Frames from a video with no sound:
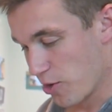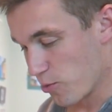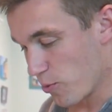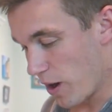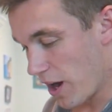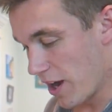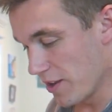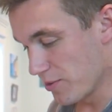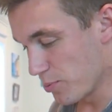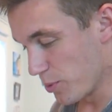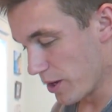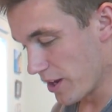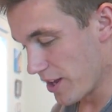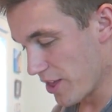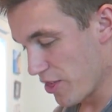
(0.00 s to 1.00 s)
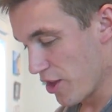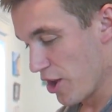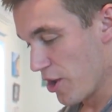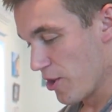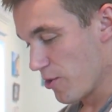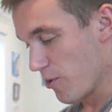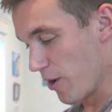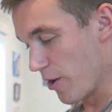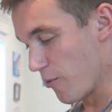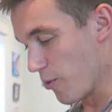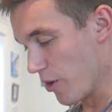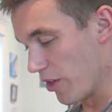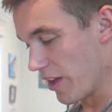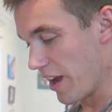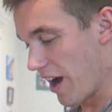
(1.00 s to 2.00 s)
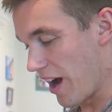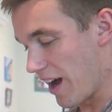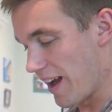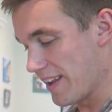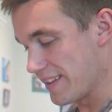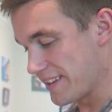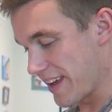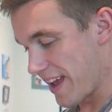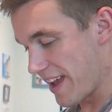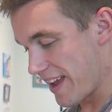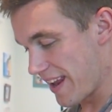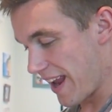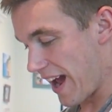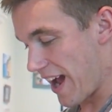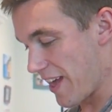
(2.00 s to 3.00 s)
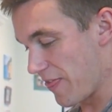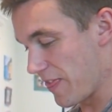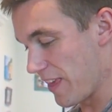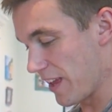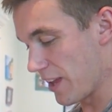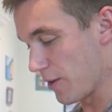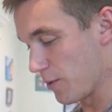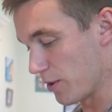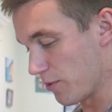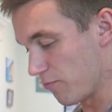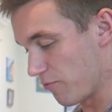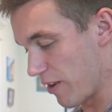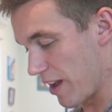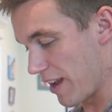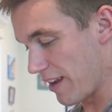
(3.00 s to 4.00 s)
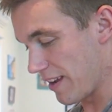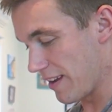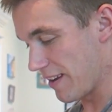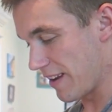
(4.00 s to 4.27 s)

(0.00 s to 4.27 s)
Rhymes with, you're a really hot date. I think it was fake.